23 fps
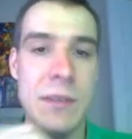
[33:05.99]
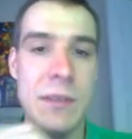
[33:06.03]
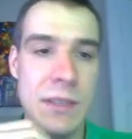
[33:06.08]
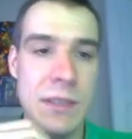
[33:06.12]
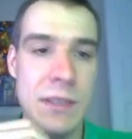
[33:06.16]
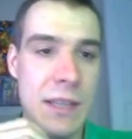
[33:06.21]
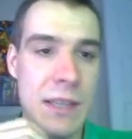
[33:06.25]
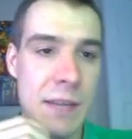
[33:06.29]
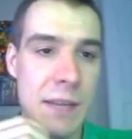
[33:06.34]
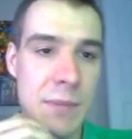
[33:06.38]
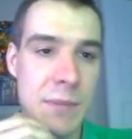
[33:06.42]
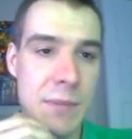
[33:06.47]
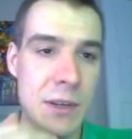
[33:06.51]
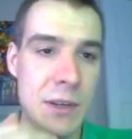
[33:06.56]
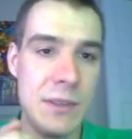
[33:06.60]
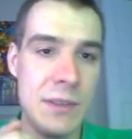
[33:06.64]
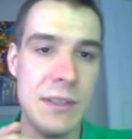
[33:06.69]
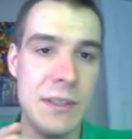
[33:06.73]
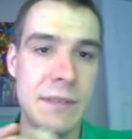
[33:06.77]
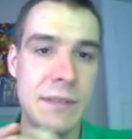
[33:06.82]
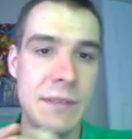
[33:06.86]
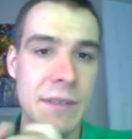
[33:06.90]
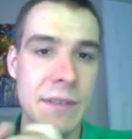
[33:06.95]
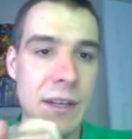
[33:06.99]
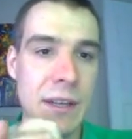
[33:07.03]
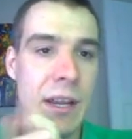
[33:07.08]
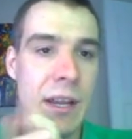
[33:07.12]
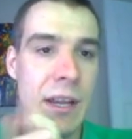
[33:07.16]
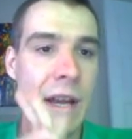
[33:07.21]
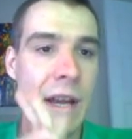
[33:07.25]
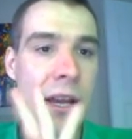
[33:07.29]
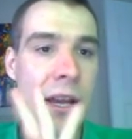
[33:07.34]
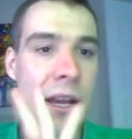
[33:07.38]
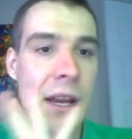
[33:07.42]
It's not pure silver.
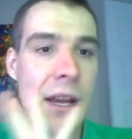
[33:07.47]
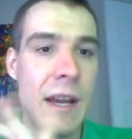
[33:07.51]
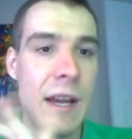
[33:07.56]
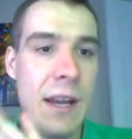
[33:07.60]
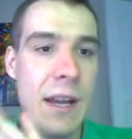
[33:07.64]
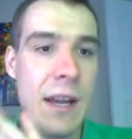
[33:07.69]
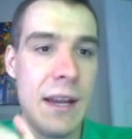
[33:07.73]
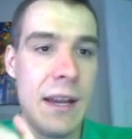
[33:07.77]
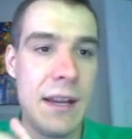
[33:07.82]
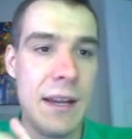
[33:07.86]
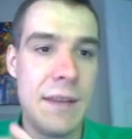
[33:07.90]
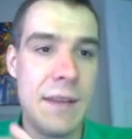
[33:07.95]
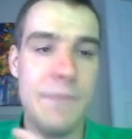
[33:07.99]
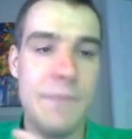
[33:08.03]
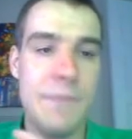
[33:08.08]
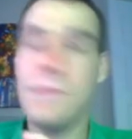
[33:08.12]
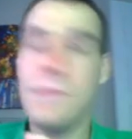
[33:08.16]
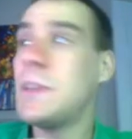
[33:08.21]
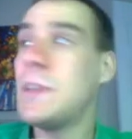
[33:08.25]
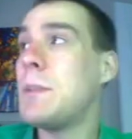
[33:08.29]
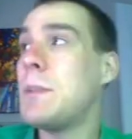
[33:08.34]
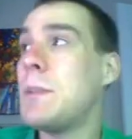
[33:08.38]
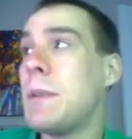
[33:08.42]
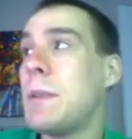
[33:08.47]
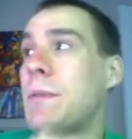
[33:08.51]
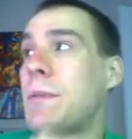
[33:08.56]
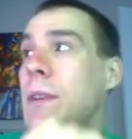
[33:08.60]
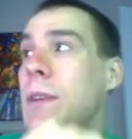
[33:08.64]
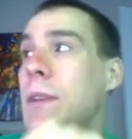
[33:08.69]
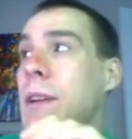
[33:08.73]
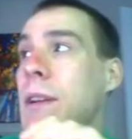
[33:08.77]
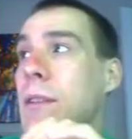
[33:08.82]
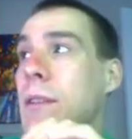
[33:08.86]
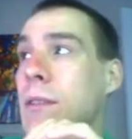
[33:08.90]
24
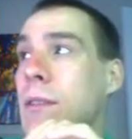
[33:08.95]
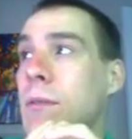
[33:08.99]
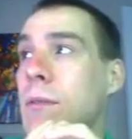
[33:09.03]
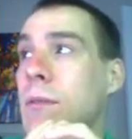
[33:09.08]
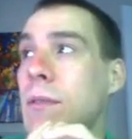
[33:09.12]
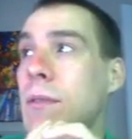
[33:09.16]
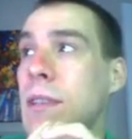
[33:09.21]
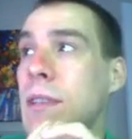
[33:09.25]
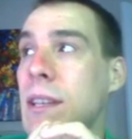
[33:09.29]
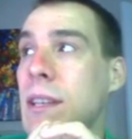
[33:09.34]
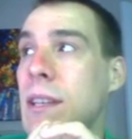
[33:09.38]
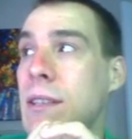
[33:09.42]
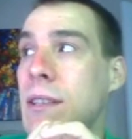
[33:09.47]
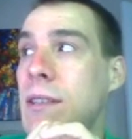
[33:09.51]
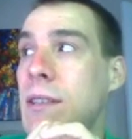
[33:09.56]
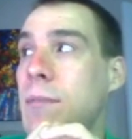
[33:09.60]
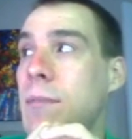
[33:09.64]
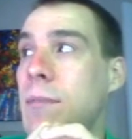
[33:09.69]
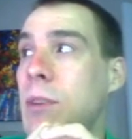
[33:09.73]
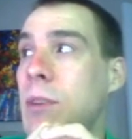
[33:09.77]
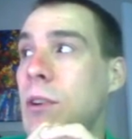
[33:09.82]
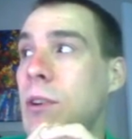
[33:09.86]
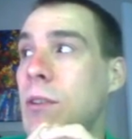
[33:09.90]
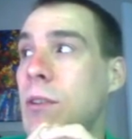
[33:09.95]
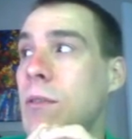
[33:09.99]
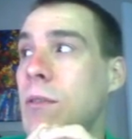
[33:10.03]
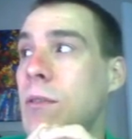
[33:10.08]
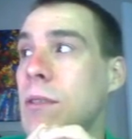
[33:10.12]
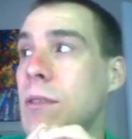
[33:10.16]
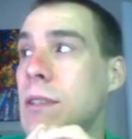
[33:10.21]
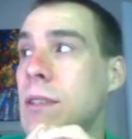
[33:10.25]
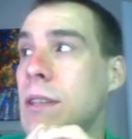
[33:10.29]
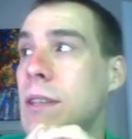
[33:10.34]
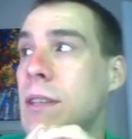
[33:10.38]
karat gold is the pure
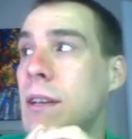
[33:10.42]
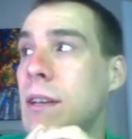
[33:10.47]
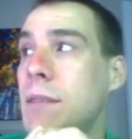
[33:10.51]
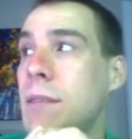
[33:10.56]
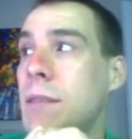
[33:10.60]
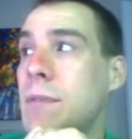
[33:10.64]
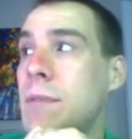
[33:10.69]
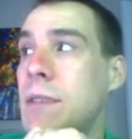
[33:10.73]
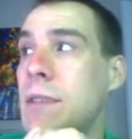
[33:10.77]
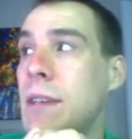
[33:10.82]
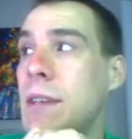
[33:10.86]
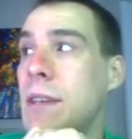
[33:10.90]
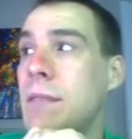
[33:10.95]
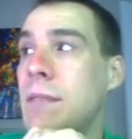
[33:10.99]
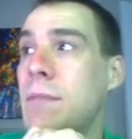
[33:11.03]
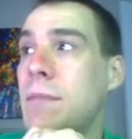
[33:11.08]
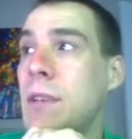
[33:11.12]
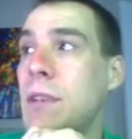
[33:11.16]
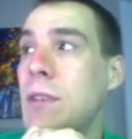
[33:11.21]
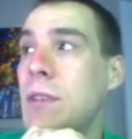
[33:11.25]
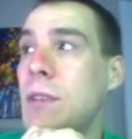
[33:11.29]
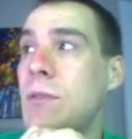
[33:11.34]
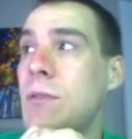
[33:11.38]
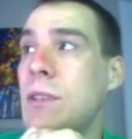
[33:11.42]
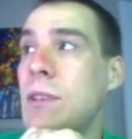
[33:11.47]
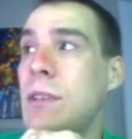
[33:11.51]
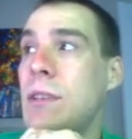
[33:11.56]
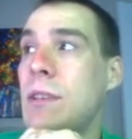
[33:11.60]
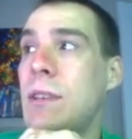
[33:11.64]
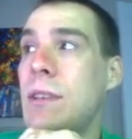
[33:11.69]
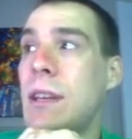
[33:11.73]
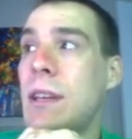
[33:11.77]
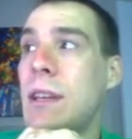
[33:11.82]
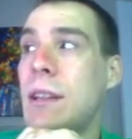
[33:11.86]
gold, it's 100%, but usually
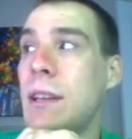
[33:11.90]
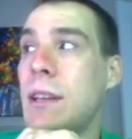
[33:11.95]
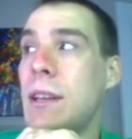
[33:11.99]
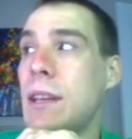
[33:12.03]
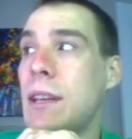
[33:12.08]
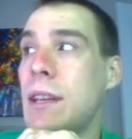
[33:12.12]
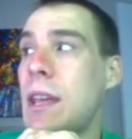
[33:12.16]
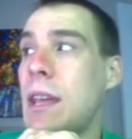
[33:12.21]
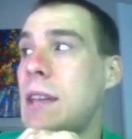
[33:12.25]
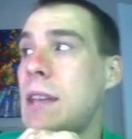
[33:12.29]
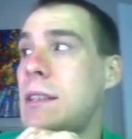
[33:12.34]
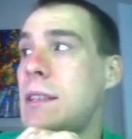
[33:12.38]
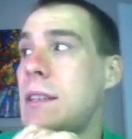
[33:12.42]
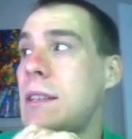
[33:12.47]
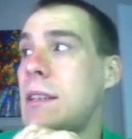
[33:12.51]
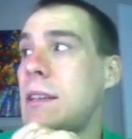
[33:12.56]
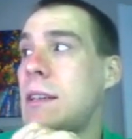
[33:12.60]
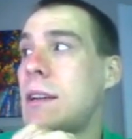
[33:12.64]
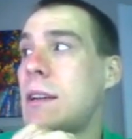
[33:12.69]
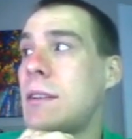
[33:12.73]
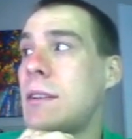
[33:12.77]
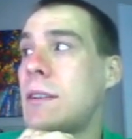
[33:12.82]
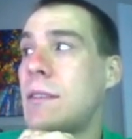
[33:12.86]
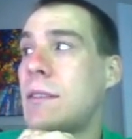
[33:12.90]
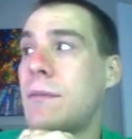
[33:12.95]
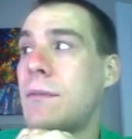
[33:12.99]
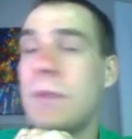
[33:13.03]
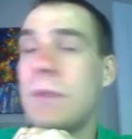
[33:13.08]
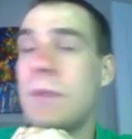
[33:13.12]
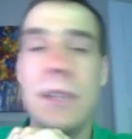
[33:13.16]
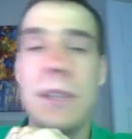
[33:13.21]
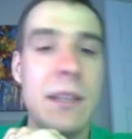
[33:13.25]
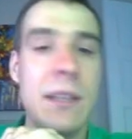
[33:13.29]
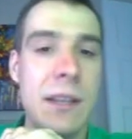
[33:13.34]
you get like 18 karat or
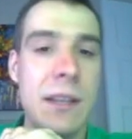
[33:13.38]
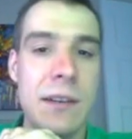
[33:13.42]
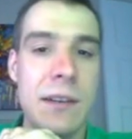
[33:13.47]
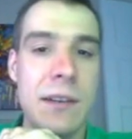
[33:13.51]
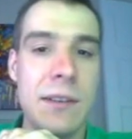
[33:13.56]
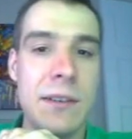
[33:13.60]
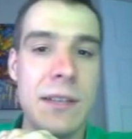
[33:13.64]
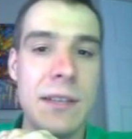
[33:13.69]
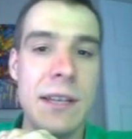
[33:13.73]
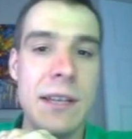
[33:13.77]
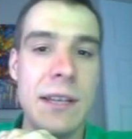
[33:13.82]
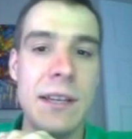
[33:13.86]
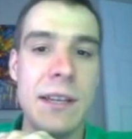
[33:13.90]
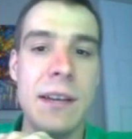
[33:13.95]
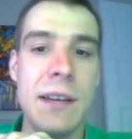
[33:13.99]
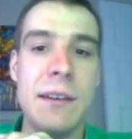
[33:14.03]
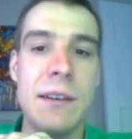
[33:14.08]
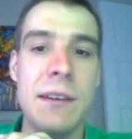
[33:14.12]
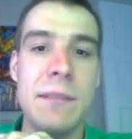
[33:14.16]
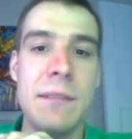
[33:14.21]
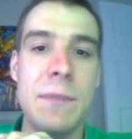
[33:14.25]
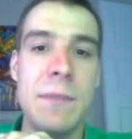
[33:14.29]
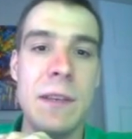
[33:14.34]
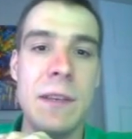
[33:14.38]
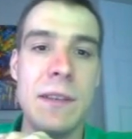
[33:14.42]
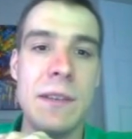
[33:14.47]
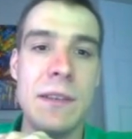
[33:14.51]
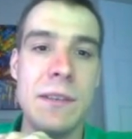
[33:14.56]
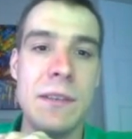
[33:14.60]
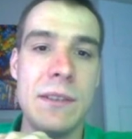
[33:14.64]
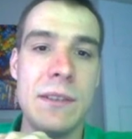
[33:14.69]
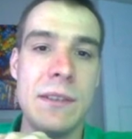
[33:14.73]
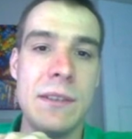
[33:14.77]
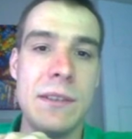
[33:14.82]
14 karat or 10 karat
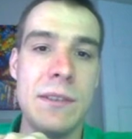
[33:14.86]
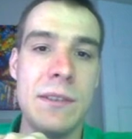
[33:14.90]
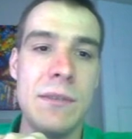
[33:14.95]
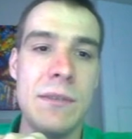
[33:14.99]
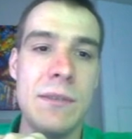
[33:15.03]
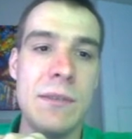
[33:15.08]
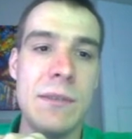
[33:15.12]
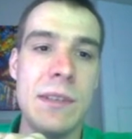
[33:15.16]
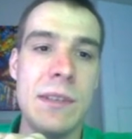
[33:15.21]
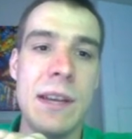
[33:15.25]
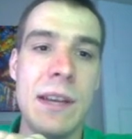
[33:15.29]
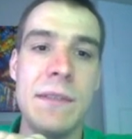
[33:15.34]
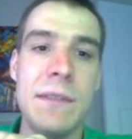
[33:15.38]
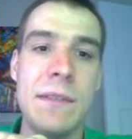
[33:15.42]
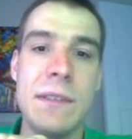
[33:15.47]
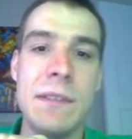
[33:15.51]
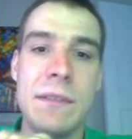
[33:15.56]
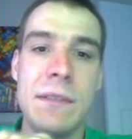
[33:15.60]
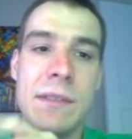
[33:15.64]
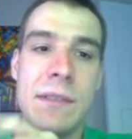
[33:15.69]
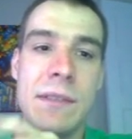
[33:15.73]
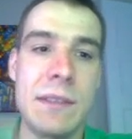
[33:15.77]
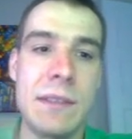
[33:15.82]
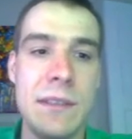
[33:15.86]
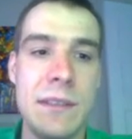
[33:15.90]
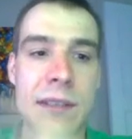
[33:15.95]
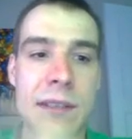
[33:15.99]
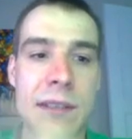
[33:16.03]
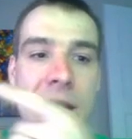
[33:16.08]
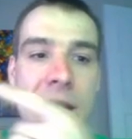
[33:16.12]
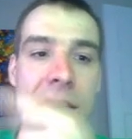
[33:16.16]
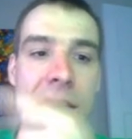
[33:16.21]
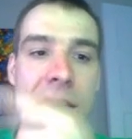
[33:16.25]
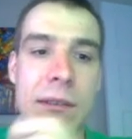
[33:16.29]
because it's too soft, so
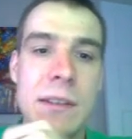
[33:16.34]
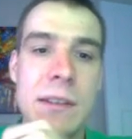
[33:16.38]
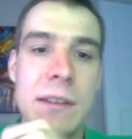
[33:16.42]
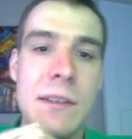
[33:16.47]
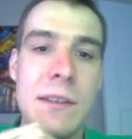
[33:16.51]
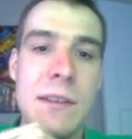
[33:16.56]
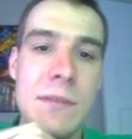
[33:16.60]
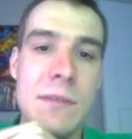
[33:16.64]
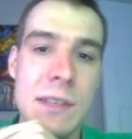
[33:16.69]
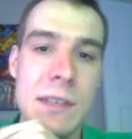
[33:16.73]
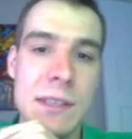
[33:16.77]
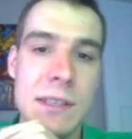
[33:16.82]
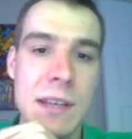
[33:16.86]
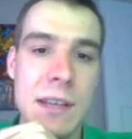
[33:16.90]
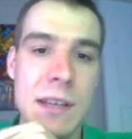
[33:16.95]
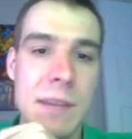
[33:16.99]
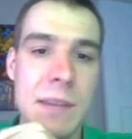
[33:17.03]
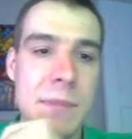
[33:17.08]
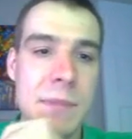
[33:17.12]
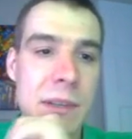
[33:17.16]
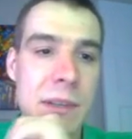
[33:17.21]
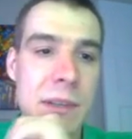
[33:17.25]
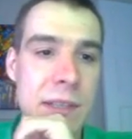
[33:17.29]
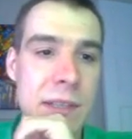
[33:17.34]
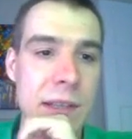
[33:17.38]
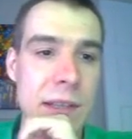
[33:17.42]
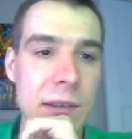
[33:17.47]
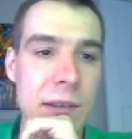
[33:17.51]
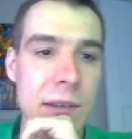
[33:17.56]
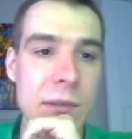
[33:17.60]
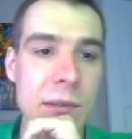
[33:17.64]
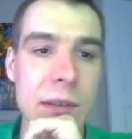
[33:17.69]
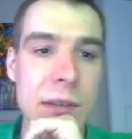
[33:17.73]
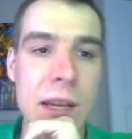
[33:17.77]
it's alloyed. Usually it's copper, it's in the
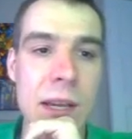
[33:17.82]
gold.